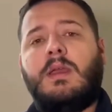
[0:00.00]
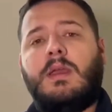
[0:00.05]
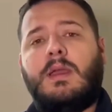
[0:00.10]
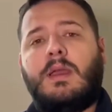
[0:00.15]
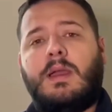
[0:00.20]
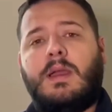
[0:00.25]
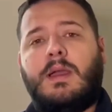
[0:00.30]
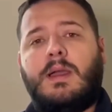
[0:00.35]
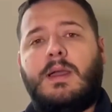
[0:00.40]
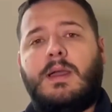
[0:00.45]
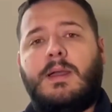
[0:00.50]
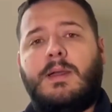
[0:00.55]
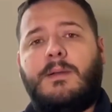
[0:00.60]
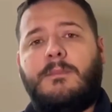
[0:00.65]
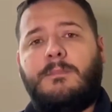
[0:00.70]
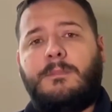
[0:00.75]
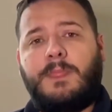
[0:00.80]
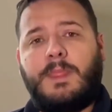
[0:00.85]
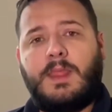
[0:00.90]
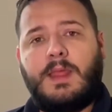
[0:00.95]

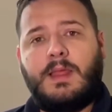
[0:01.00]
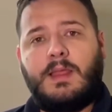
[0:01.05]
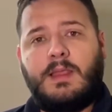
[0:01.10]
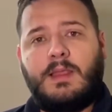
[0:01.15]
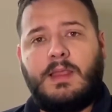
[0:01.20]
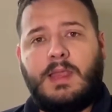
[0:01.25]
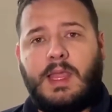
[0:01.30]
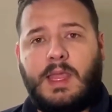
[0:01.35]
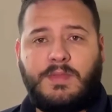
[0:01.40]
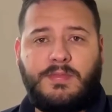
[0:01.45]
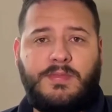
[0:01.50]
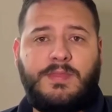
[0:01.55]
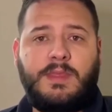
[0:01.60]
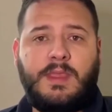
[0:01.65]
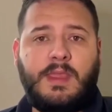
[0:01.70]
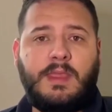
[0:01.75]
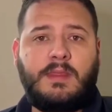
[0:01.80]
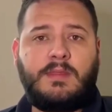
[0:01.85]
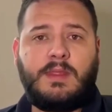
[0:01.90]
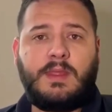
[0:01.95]
I
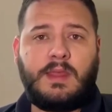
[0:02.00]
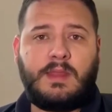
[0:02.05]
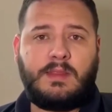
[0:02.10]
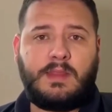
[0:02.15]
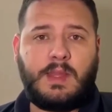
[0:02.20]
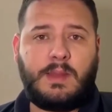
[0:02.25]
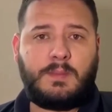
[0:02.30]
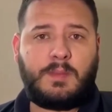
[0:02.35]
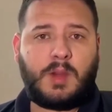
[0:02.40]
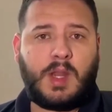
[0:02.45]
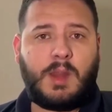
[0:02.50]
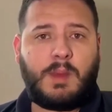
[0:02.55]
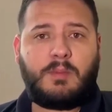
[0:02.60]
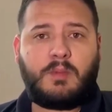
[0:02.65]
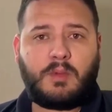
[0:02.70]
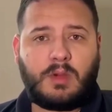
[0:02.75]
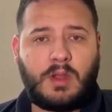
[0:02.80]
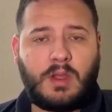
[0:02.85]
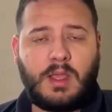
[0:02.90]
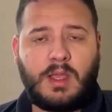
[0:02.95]
think that the Bob
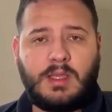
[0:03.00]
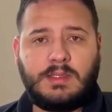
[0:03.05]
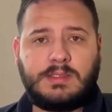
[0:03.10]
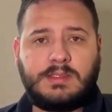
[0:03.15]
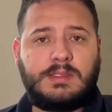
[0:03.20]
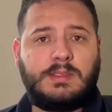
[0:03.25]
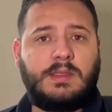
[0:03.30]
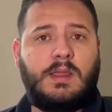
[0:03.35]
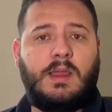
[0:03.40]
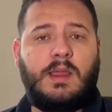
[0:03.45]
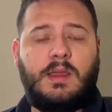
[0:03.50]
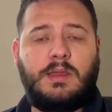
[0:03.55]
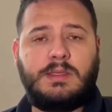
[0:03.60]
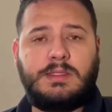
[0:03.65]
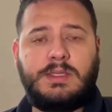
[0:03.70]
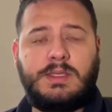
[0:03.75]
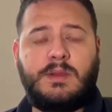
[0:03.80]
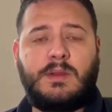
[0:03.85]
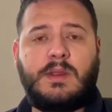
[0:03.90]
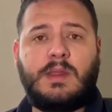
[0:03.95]
Ross
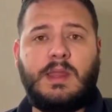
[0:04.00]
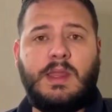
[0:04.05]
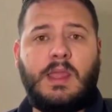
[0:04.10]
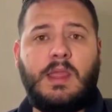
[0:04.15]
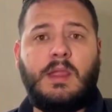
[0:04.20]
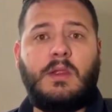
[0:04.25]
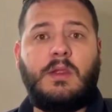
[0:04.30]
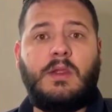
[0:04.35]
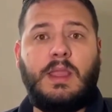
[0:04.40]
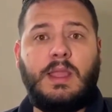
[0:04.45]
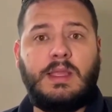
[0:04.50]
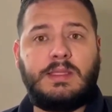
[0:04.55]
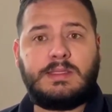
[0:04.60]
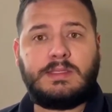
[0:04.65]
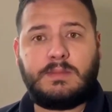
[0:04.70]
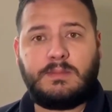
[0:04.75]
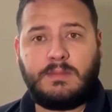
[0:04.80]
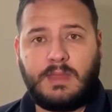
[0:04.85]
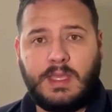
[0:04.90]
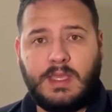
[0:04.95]
Secret Lair, it's
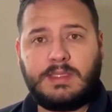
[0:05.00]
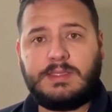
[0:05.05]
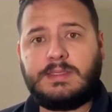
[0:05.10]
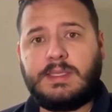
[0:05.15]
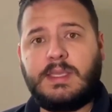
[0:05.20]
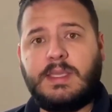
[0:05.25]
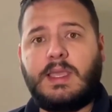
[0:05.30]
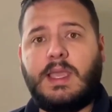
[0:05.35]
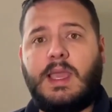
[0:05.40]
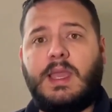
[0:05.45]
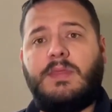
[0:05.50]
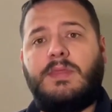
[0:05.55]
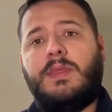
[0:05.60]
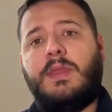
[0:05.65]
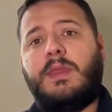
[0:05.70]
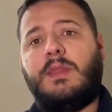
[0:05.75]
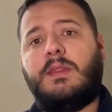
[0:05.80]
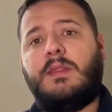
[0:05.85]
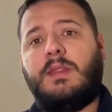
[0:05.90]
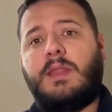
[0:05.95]
amazing. I
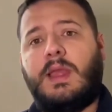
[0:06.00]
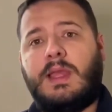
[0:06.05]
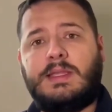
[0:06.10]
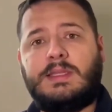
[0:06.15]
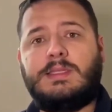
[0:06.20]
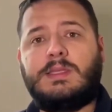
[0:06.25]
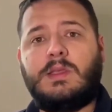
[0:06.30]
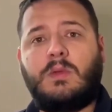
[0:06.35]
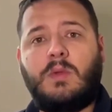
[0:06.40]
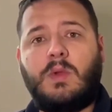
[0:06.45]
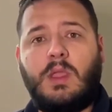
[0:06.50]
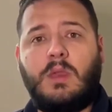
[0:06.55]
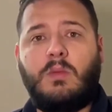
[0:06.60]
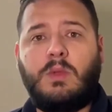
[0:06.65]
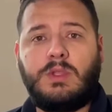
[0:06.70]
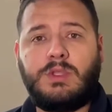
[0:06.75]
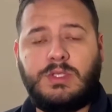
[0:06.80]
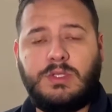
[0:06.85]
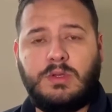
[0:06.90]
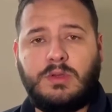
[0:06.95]
think that's the way
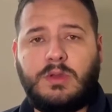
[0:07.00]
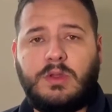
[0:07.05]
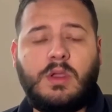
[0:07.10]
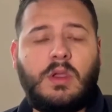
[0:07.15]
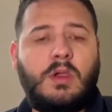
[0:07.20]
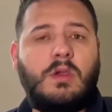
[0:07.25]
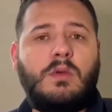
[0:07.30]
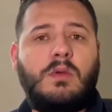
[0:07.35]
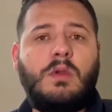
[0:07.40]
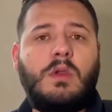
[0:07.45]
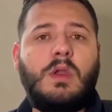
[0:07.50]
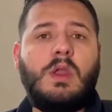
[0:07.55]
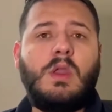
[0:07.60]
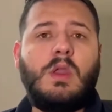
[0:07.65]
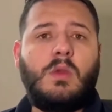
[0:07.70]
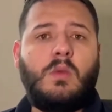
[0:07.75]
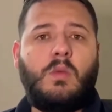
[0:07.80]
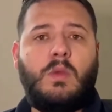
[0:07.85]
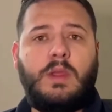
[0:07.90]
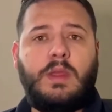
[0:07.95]
we should go,
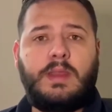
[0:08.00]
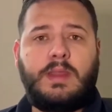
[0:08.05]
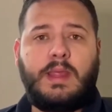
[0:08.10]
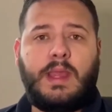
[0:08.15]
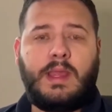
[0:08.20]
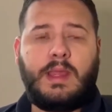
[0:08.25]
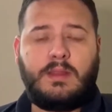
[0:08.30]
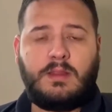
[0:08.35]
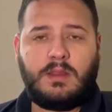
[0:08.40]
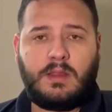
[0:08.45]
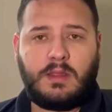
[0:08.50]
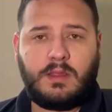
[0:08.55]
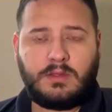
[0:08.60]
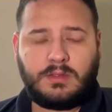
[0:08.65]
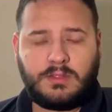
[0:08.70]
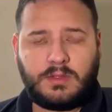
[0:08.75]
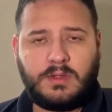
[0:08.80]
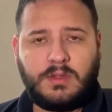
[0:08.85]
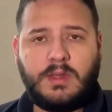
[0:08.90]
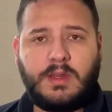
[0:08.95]
with an
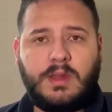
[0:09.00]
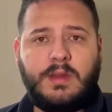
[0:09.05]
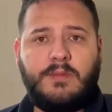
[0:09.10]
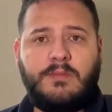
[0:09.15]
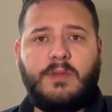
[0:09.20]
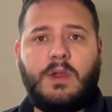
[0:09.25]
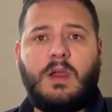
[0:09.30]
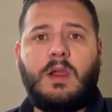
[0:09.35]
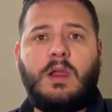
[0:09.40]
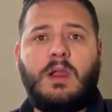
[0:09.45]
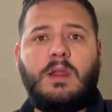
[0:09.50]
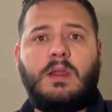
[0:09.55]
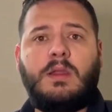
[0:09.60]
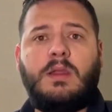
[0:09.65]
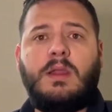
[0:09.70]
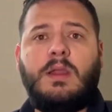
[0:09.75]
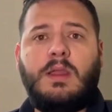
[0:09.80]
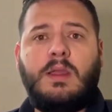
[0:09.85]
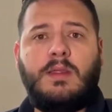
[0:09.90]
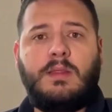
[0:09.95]
alternative art
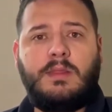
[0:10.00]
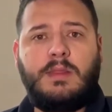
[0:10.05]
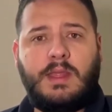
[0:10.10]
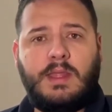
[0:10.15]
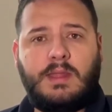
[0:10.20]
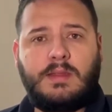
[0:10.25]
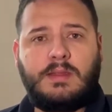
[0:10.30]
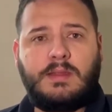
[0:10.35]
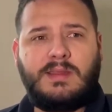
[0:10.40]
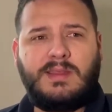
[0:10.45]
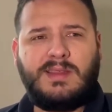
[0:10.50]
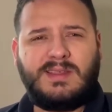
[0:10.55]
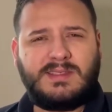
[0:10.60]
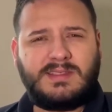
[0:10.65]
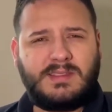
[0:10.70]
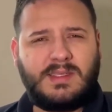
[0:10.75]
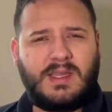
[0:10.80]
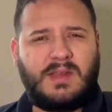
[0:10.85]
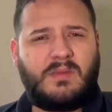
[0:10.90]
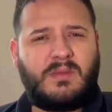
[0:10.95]
that
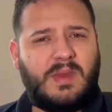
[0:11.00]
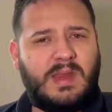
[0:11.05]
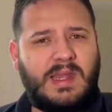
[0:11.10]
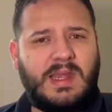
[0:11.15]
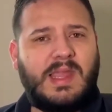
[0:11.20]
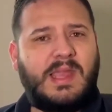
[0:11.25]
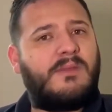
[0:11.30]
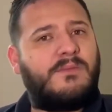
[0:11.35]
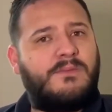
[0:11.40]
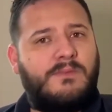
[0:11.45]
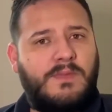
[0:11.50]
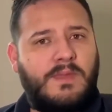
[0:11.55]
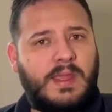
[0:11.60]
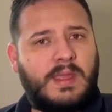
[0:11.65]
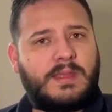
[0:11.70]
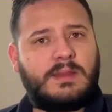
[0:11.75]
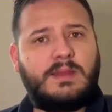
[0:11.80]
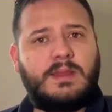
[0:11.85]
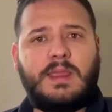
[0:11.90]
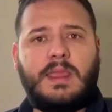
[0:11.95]
does not really
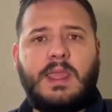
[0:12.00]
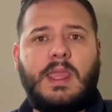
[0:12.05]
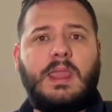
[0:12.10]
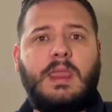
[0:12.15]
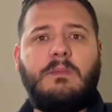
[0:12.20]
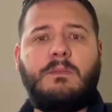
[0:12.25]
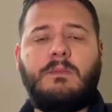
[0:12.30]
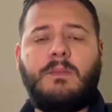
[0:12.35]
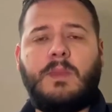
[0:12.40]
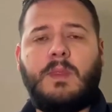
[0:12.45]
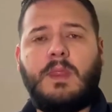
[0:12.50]
affect the game,